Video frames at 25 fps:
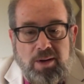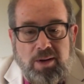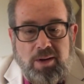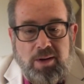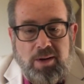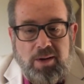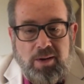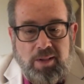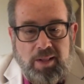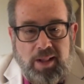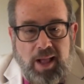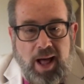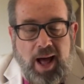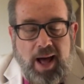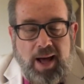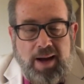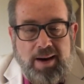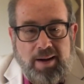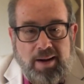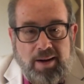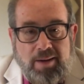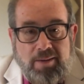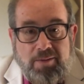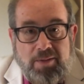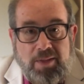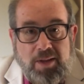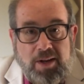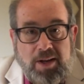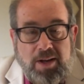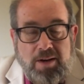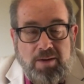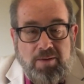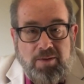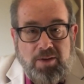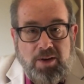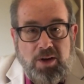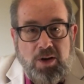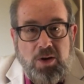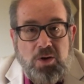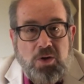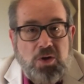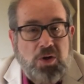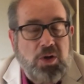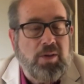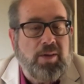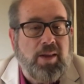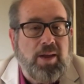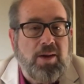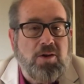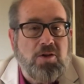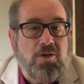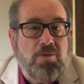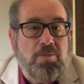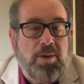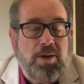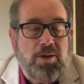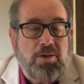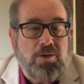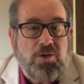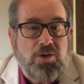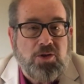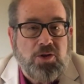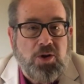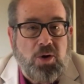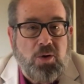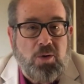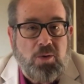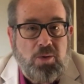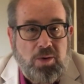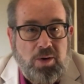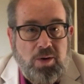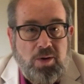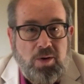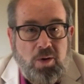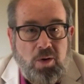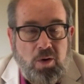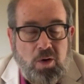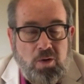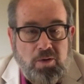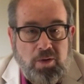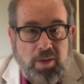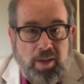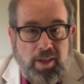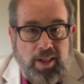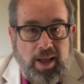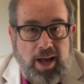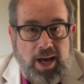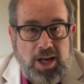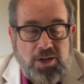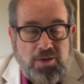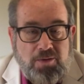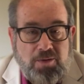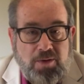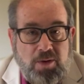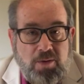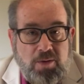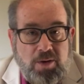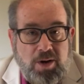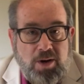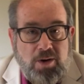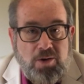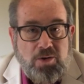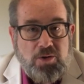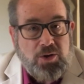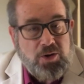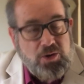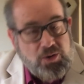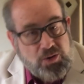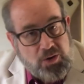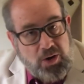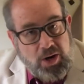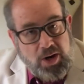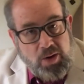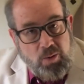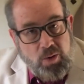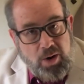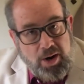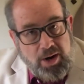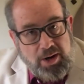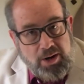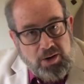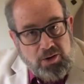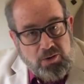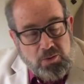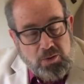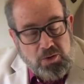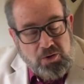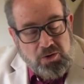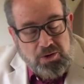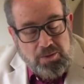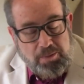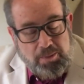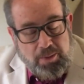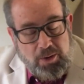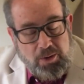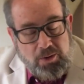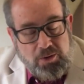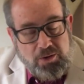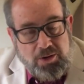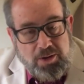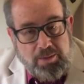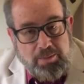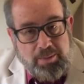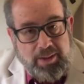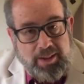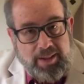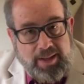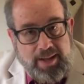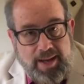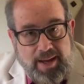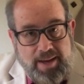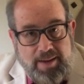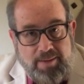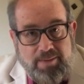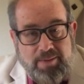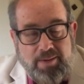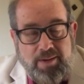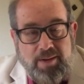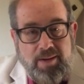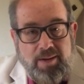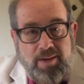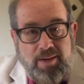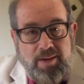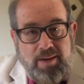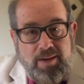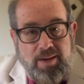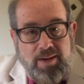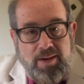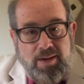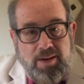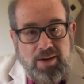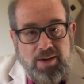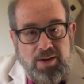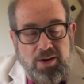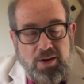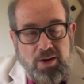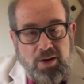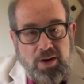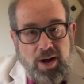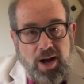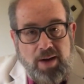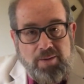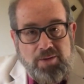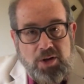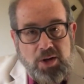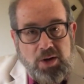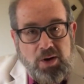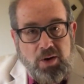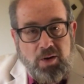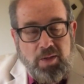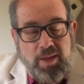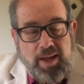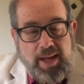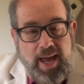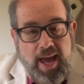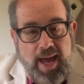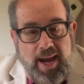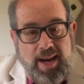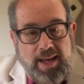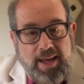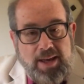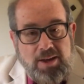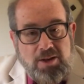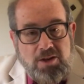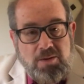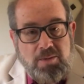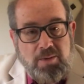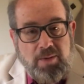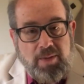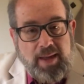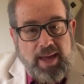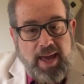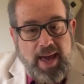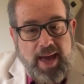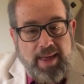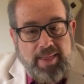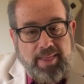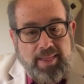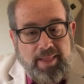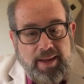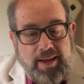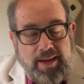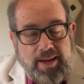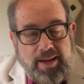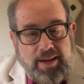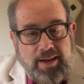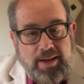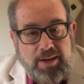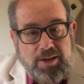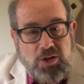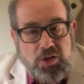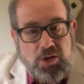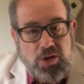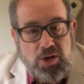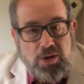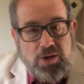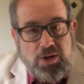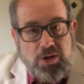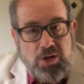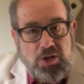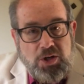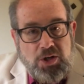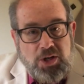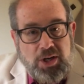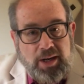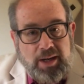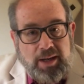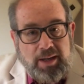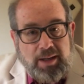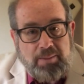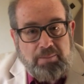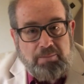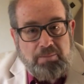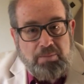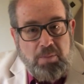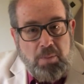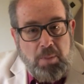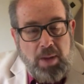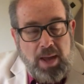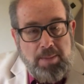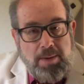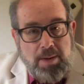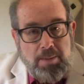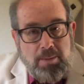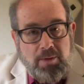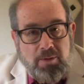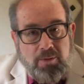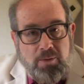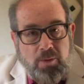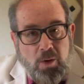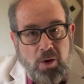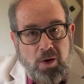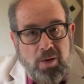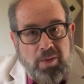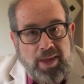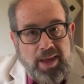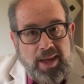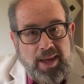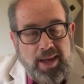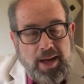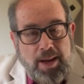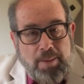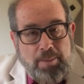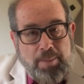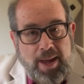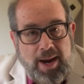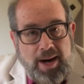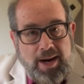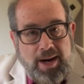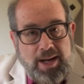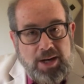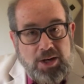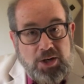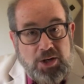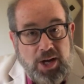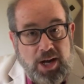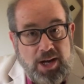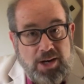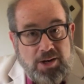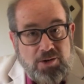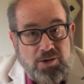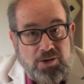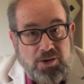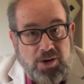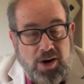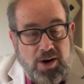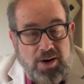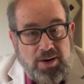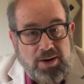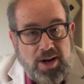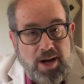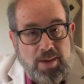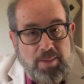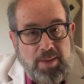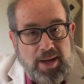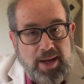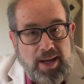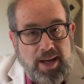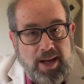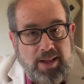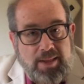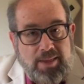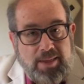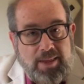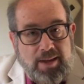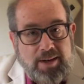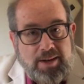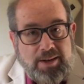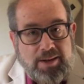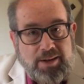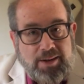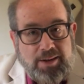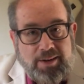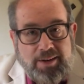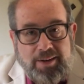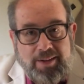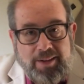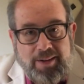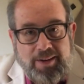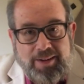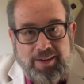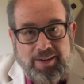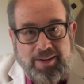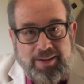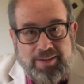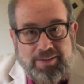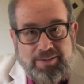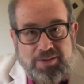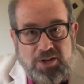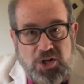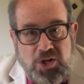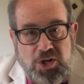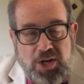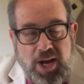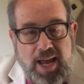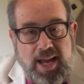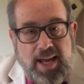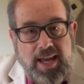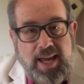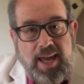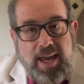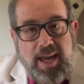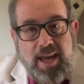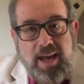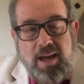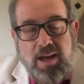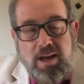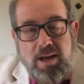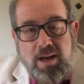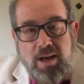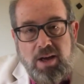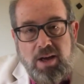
a lot of the confusion that has been sown over the last few years concerning what it is we're supposed to believe. You can obviously go to the Catechism of the Catholic Church, maybe before the pen and ink changes started coming in that they're a little shaky,